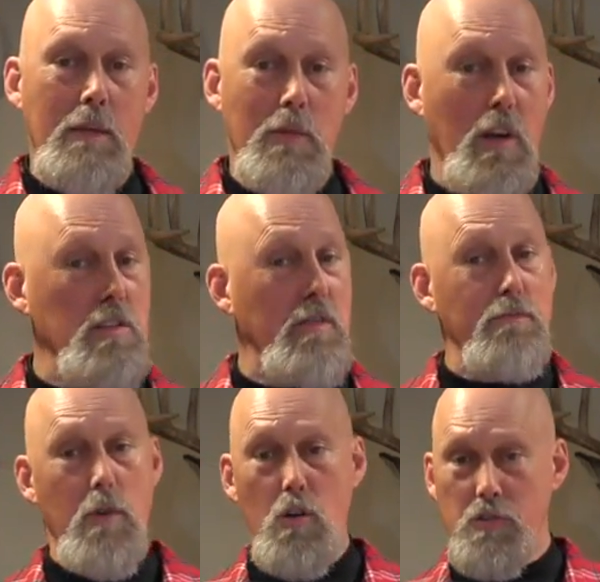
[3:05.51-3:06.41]
Because if
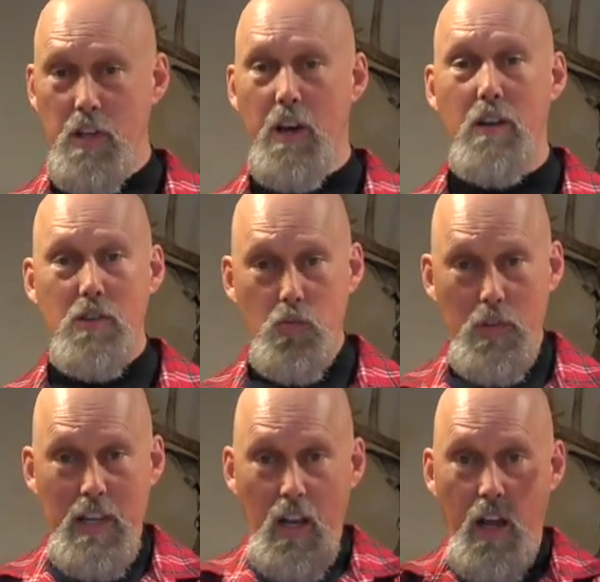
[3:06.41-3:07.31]
most hunters,
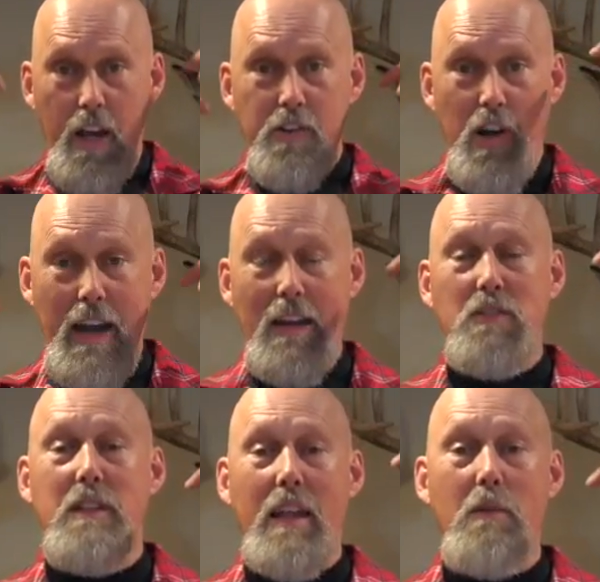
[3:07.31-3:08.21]
we get a lot of
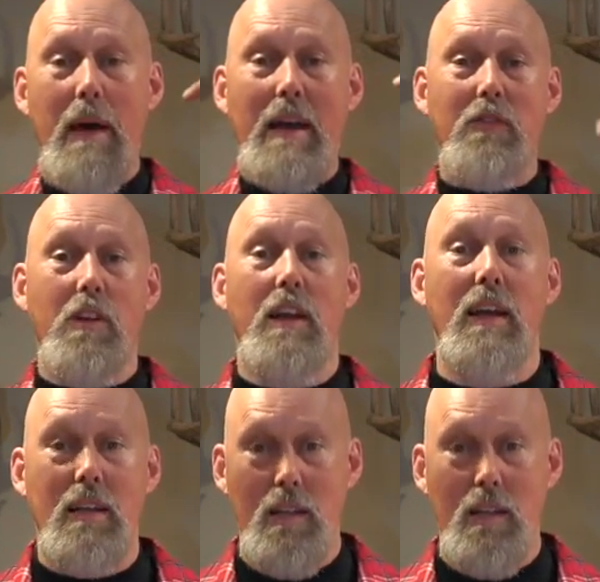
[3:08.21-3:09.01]
drafts down the back of our neck